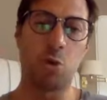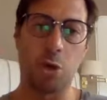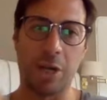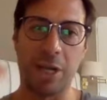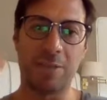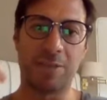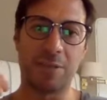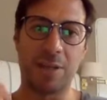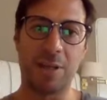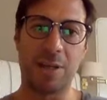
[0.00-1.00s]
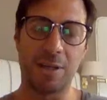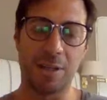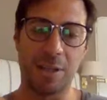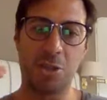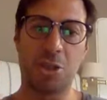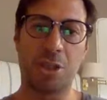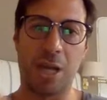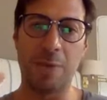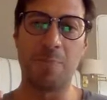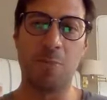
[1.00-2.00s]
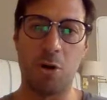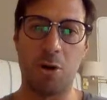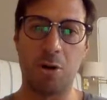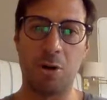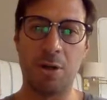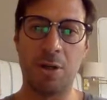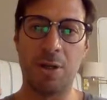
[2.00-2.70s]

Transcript: connect each time more,